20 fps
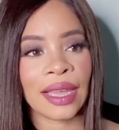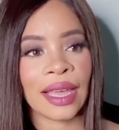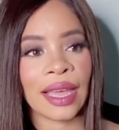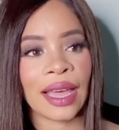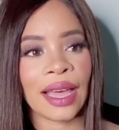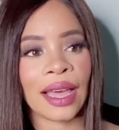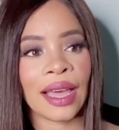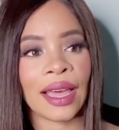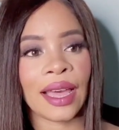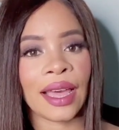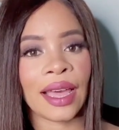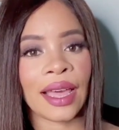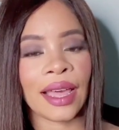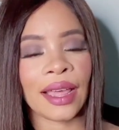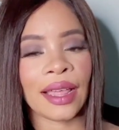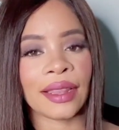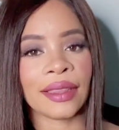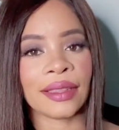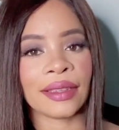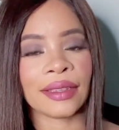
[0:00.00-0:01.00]

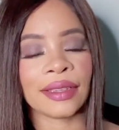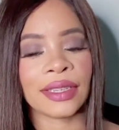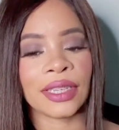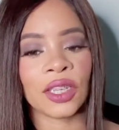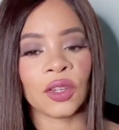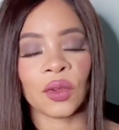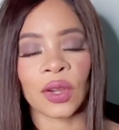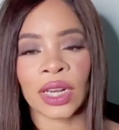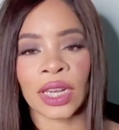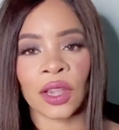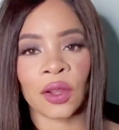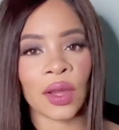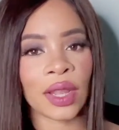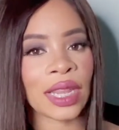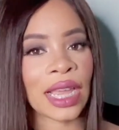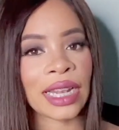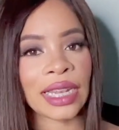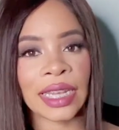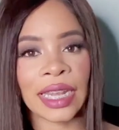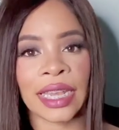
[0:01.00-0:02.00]
And click on
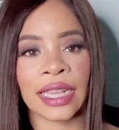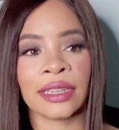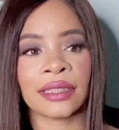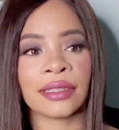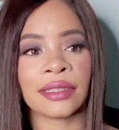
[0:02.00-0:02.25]
that link